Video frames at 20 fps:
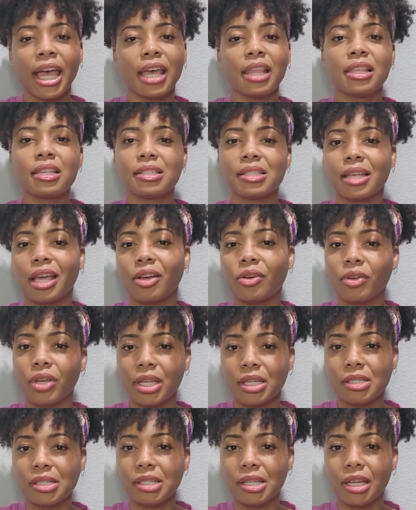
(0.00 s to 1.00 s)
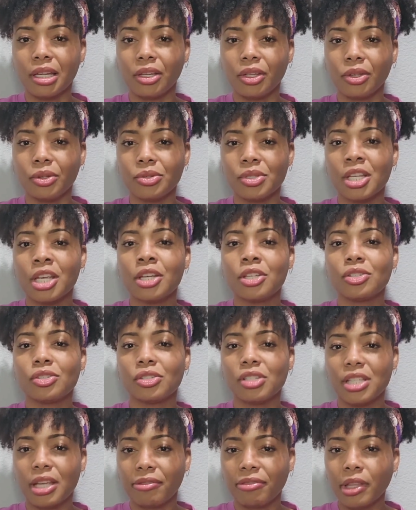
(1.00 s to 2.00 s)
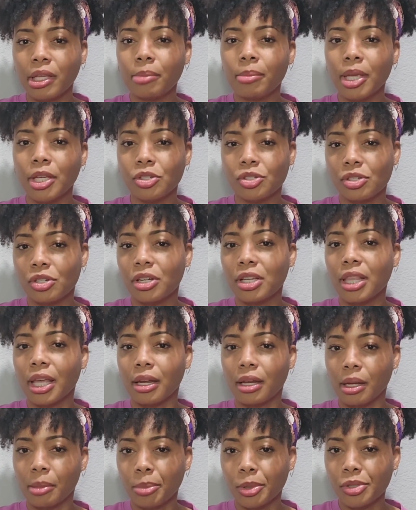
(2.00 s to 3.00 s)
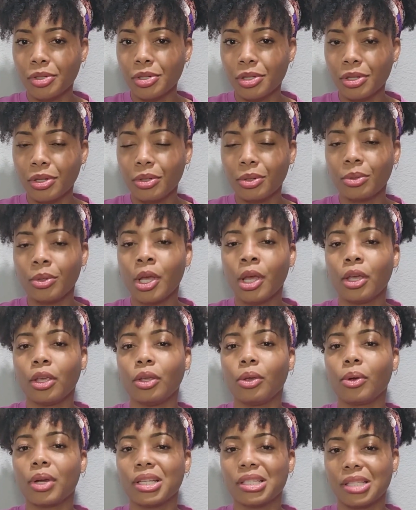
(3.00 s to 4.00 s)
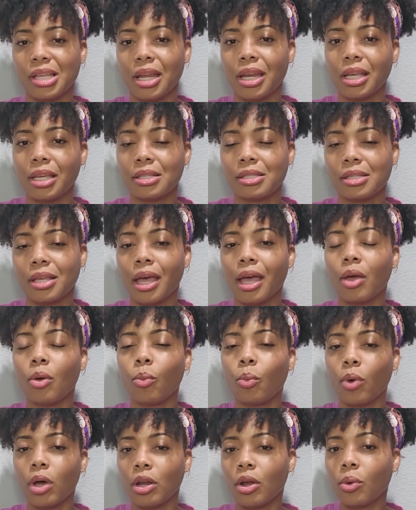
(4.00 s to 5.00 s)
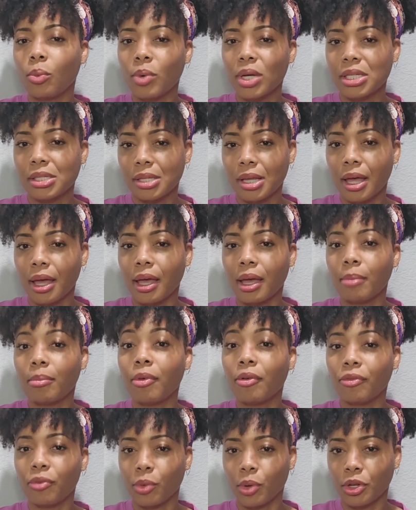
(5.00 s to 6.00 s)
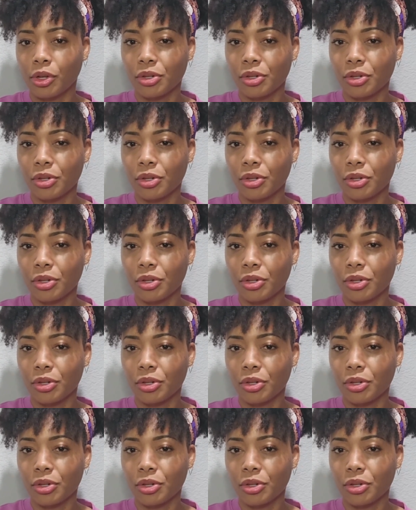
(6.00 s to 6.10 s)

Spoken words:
and the cycle continues. So definitely make sure that number 2, you are setting aside one-on-one time for